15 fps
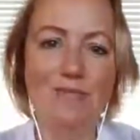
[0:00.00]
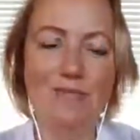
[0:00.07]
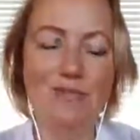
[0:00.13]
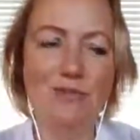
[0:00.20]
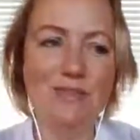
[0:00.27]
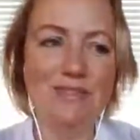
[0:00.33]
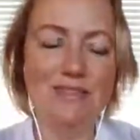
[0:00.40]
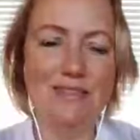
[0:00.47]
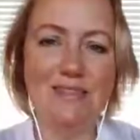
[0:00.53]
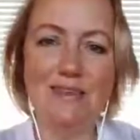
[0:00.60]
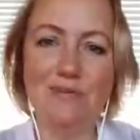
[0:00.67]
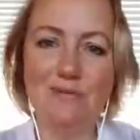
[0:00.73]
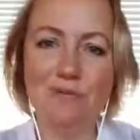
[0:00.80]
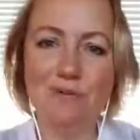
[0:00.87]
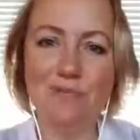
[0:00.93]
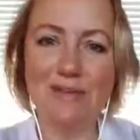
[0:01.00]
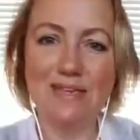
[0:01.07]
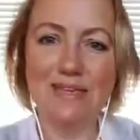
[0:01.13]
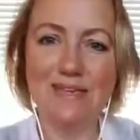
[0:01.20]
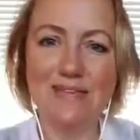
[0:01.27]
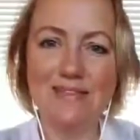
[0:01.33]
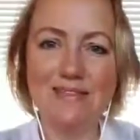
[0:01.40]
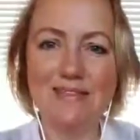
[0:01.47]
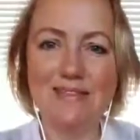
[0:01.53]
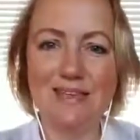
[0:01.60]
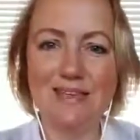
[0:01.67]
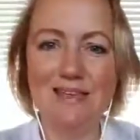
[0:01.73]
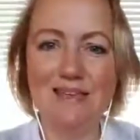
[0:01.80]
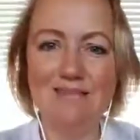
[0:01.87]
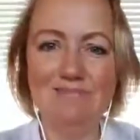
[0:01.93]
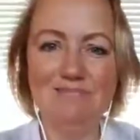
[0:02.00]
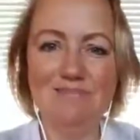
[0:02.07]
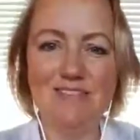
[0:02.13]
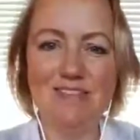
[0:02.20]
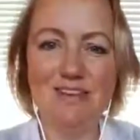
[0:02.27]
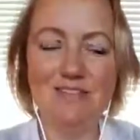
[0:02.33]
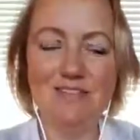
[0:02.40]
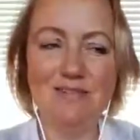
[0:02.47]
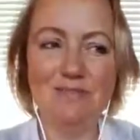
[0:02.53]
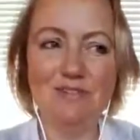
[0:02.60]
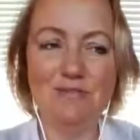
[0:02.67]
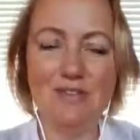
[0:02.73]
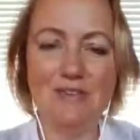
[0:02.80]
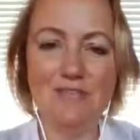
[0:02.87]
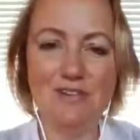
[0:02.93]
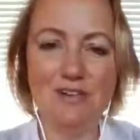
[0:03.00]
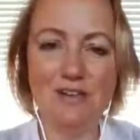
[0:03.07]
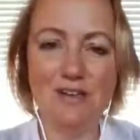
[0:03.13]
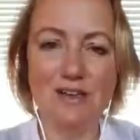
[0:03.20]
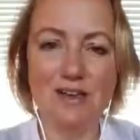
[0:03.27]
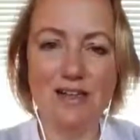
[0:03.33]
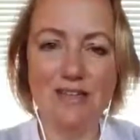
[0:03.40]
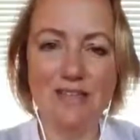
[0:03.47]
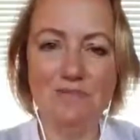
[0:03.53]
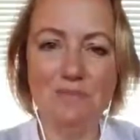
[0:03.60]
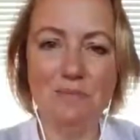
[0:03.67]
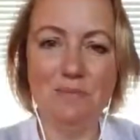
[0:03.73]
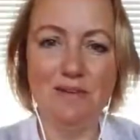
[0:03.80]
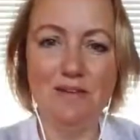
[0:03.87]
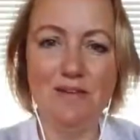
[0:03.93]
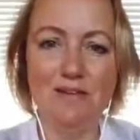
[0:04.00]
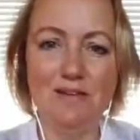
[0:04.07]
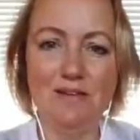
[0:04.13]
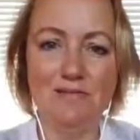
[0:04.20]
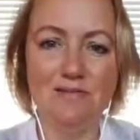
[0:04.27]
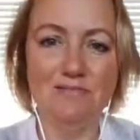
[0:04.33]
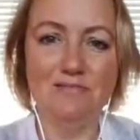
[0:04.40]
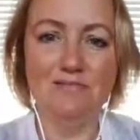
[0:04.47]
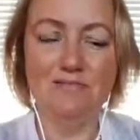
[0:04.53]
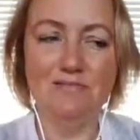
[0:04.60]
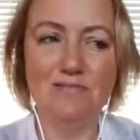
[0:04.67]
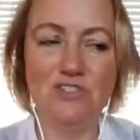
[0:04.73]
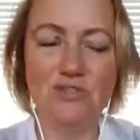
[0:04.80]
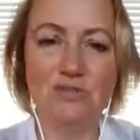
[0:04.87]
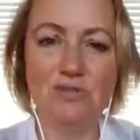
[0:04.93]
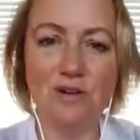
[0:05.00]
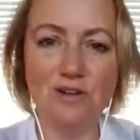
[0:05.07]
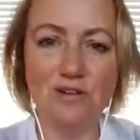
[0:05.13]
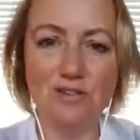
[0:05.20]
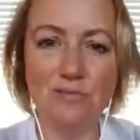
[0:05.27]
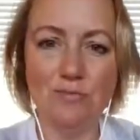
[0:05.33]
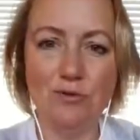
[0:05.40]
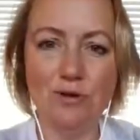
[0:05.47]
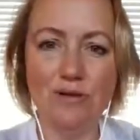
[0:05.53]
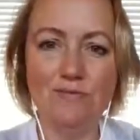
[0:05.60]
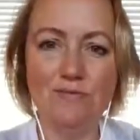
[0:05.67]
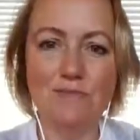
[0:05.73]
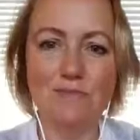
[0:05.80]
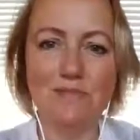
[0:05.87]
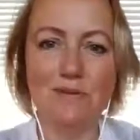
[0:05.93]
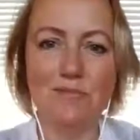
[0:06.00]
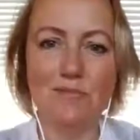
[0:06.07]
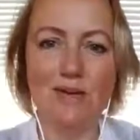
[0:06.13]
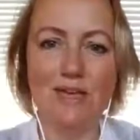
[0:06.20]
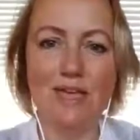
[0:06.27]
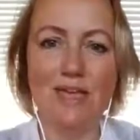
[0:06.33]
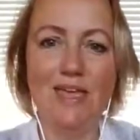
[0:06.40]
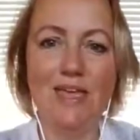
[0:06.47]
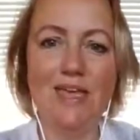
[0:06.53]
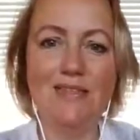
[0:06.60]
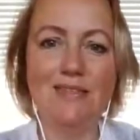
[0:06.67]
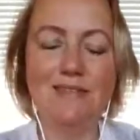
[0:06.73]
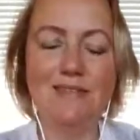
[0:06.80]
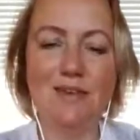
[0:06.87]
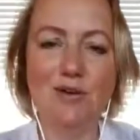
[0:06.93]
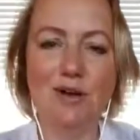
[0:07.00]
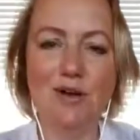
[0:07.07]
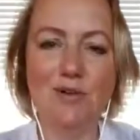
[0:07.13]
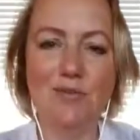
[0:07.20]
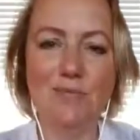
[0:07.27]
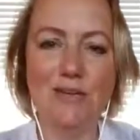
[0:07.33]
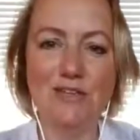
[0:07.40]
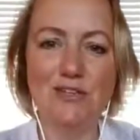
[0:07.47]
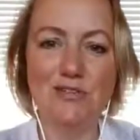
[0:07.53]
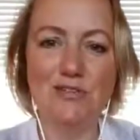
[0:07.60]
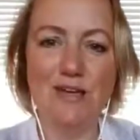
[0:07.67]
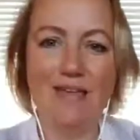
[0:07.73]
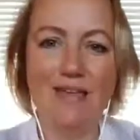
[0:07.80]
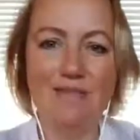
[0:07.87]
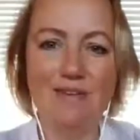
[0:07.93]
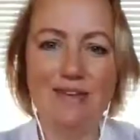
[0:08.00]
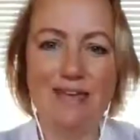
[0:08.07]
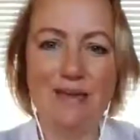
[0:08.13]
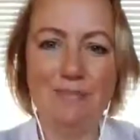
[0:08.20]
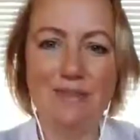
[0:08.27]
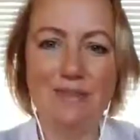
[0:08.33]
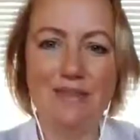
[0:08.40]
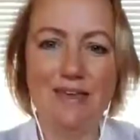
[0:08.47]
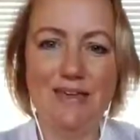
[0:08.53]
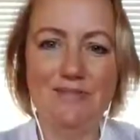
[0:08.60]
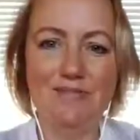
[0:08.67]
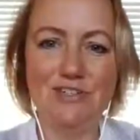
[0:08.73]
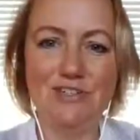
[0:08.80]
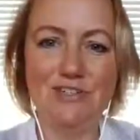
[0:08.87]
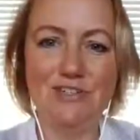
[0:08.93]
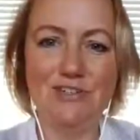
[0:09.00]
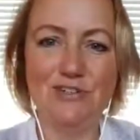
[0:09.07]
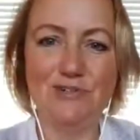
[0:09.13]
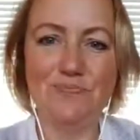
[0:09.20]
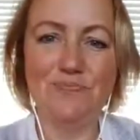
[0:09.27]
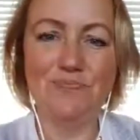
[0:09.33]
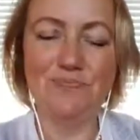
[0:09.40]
doing something with one of my kids, sometimes I have to go and collect them at midnight or 2 o'clock in the morning from somewhere. So I will make sure I have a nap in the afternoon.